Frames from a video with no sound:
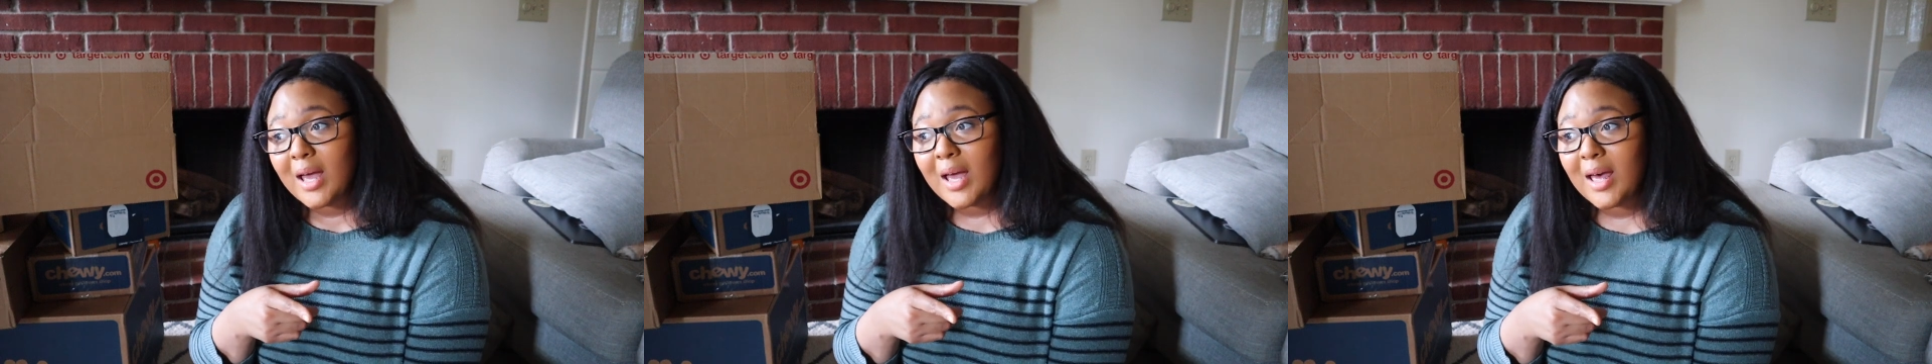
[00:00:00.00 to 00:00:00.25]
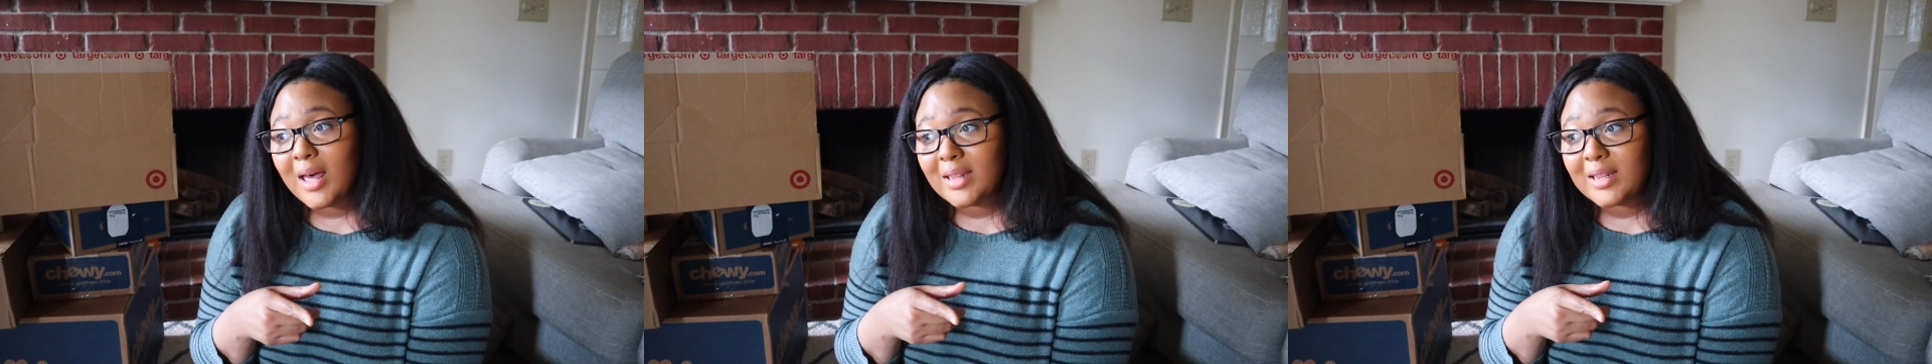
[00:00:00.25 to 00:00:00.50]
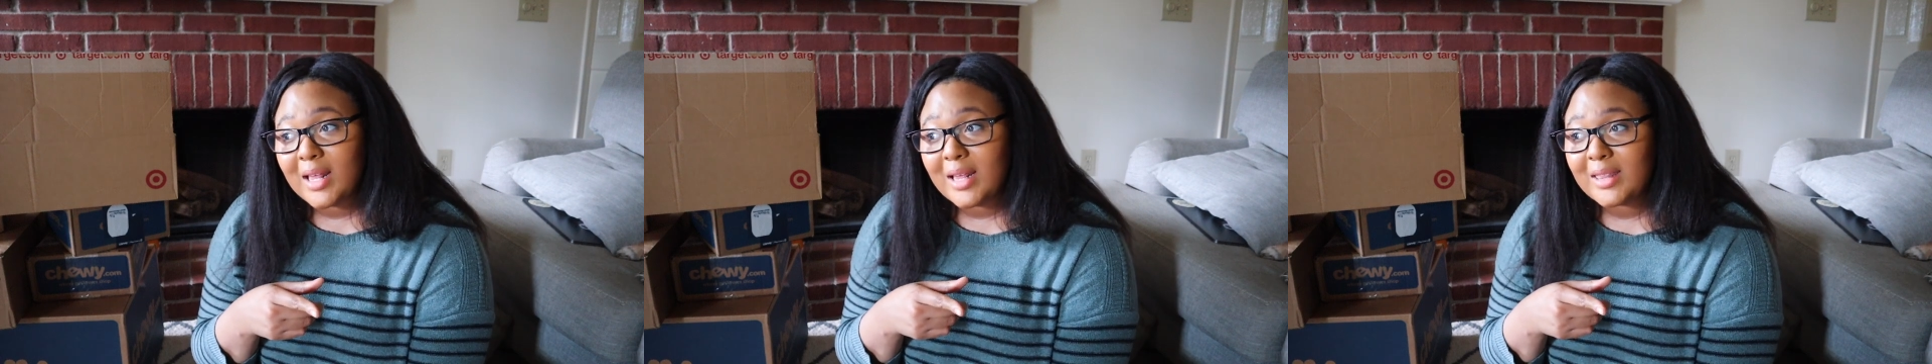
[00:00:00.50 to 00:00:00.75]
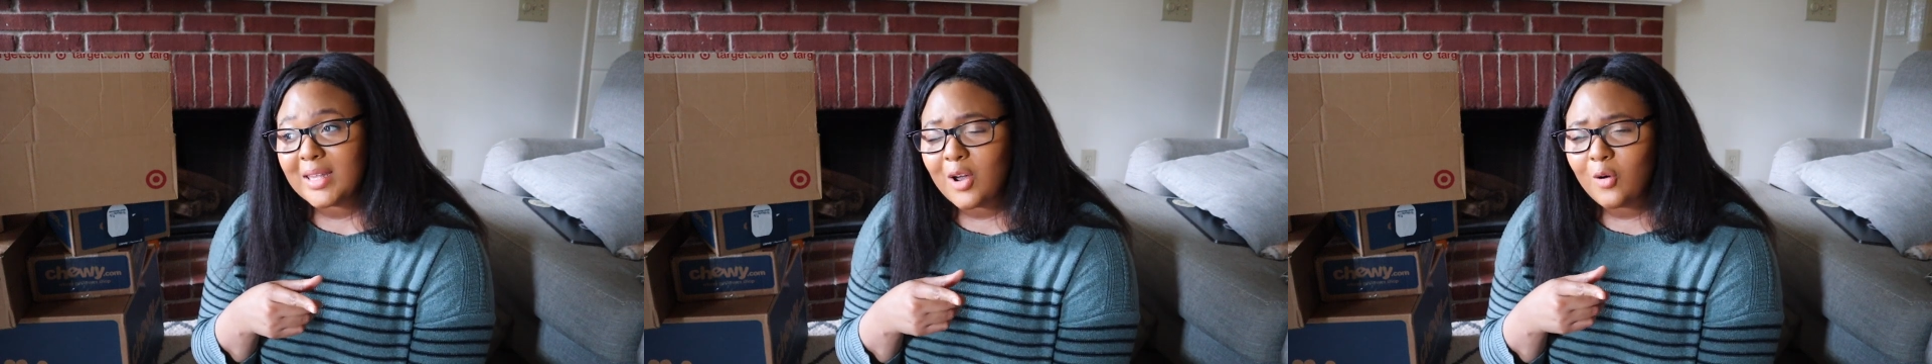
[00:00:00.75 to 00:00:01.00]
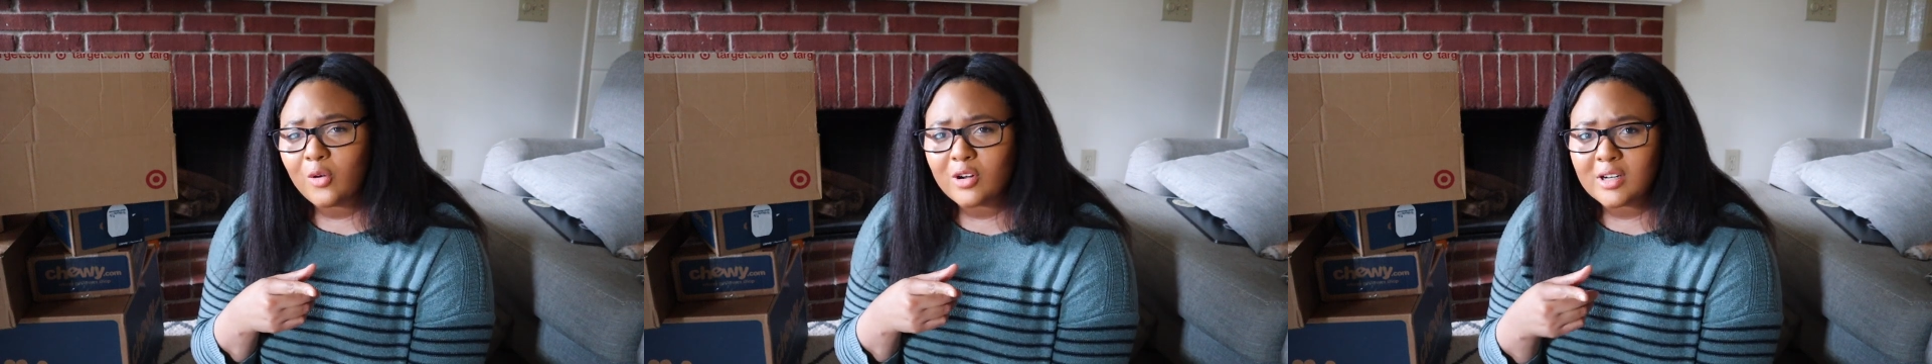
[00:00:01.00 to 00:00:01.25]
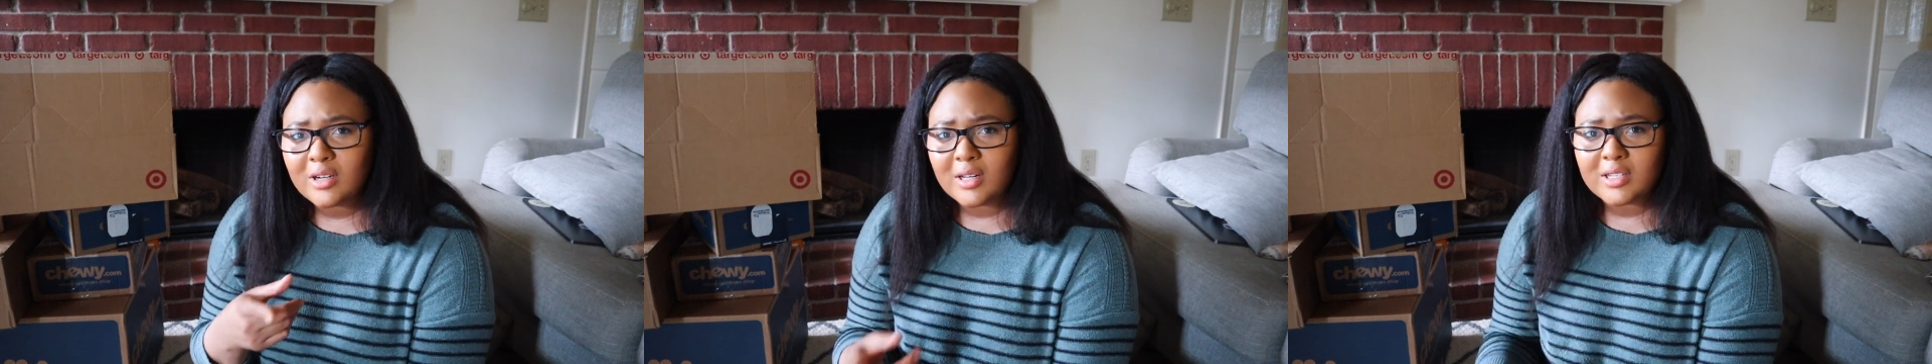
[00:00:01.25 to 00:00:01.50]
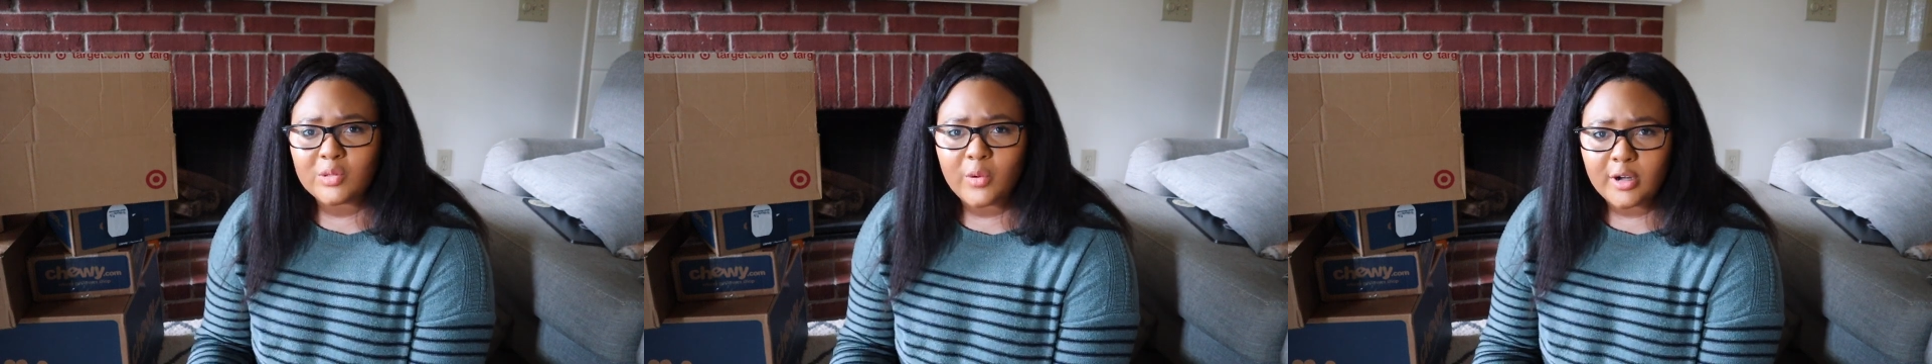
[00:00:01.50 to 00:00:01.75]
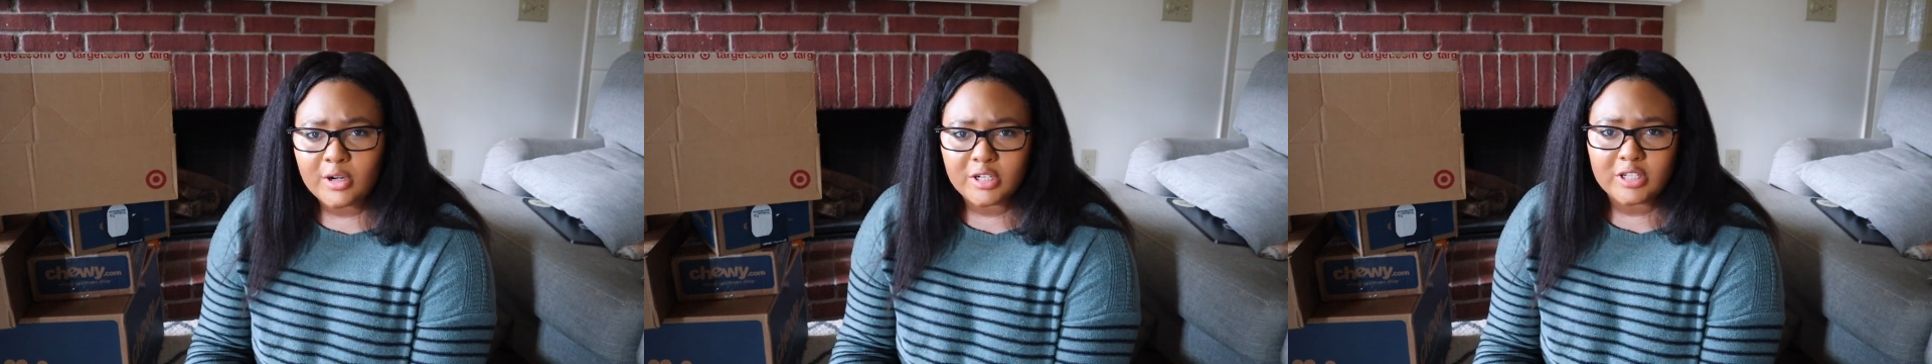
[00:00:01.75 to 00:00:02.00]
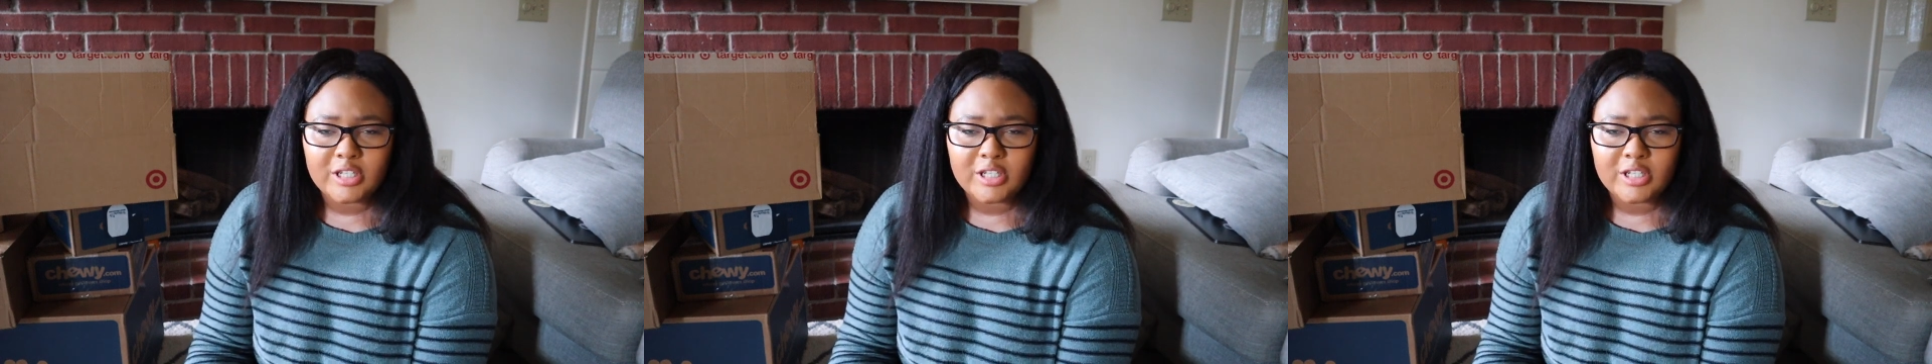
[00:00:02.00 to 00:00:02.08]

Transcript: I think I'll order a sweater or